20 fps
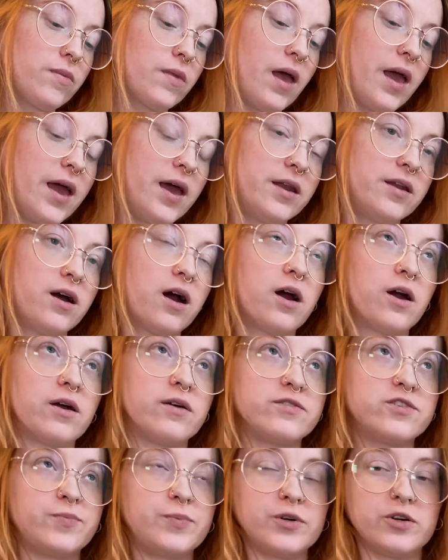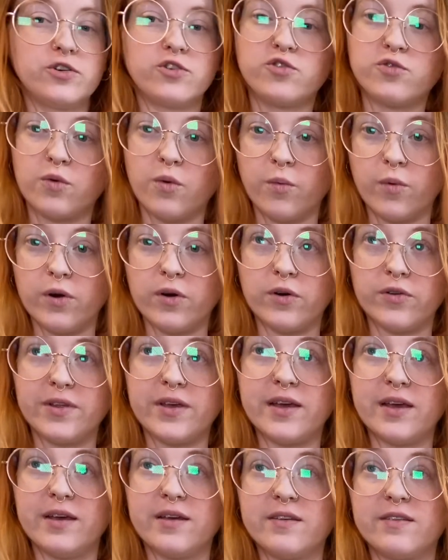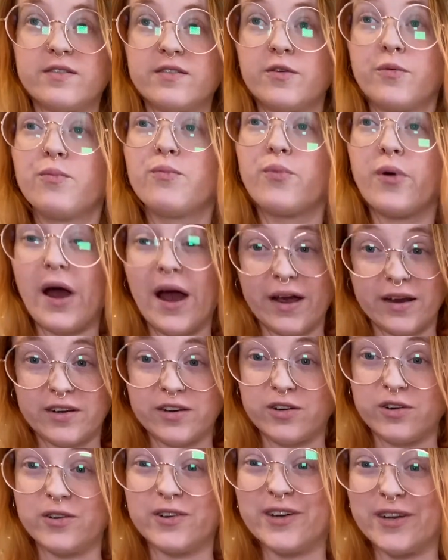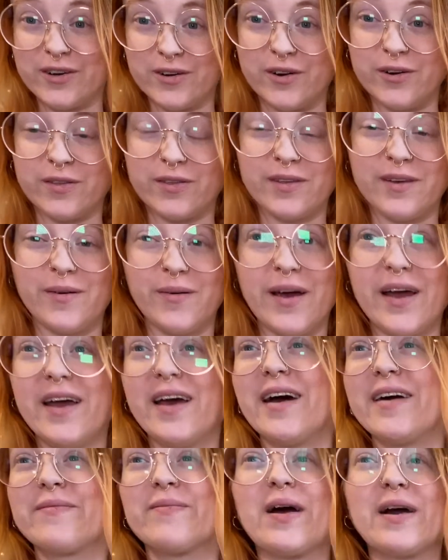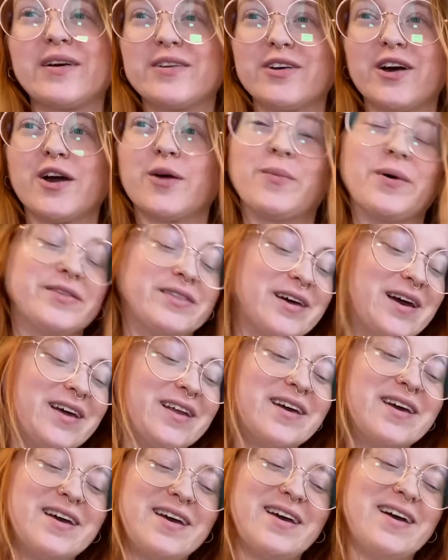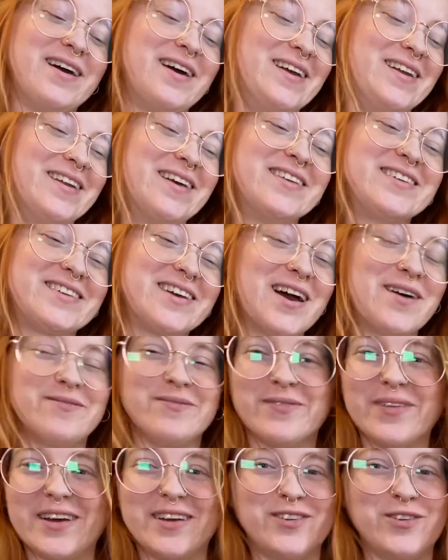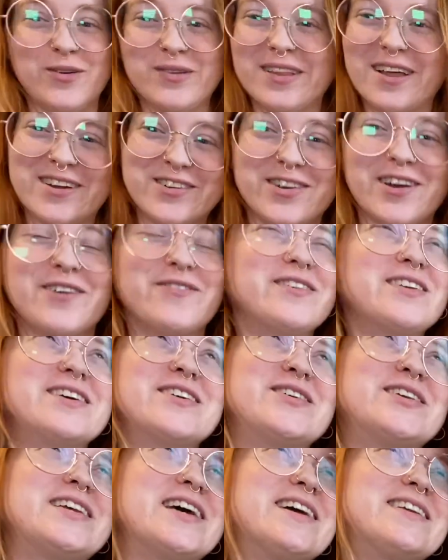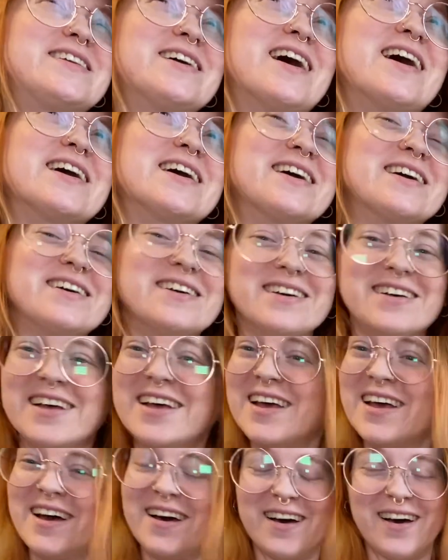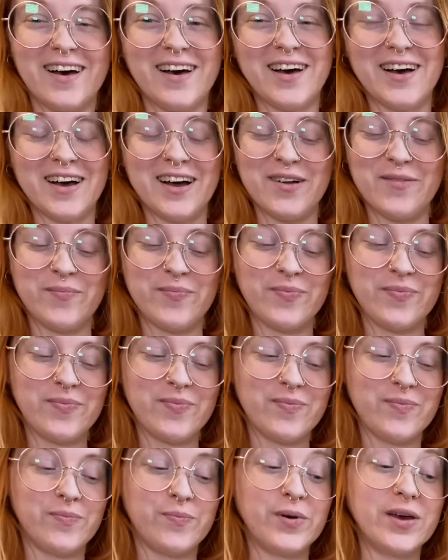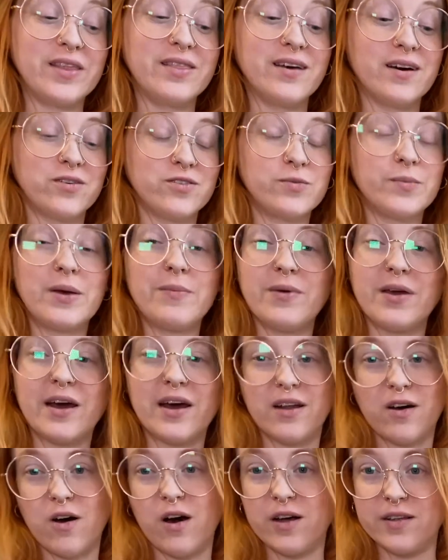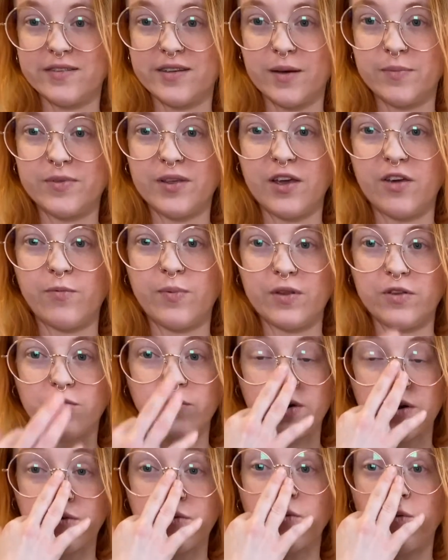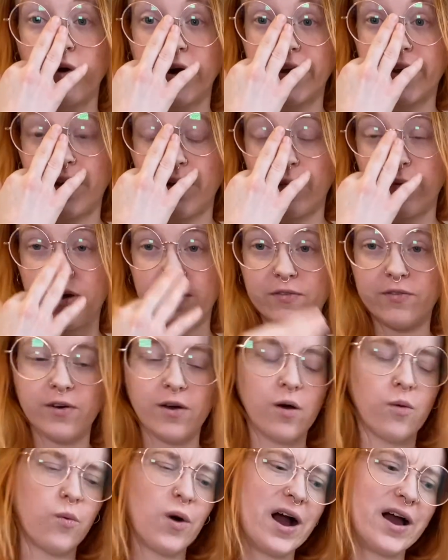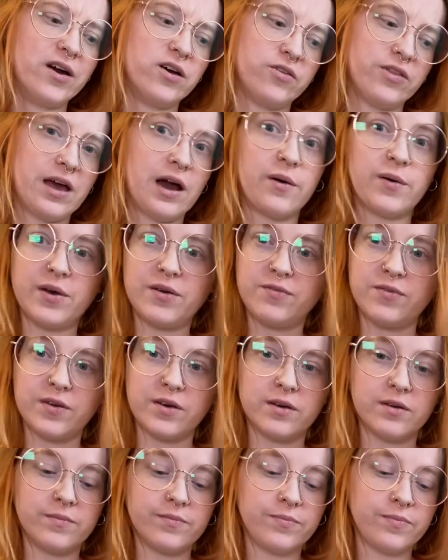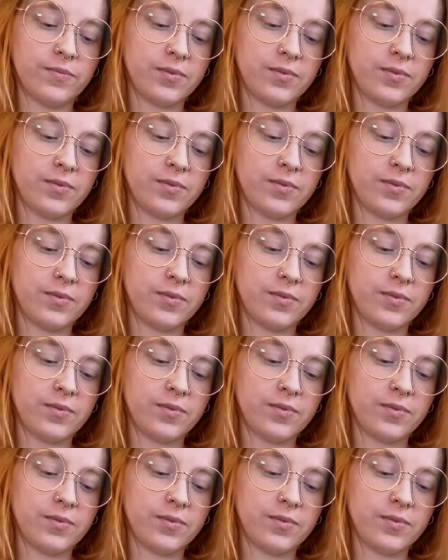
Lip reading: our spiritual world is practical and earthly, right? I could talk about that another time. I'm like, don't launch off into a TED Talk, girl. But those might be kind of concepts that you've been sort of working with for a while now, I feel.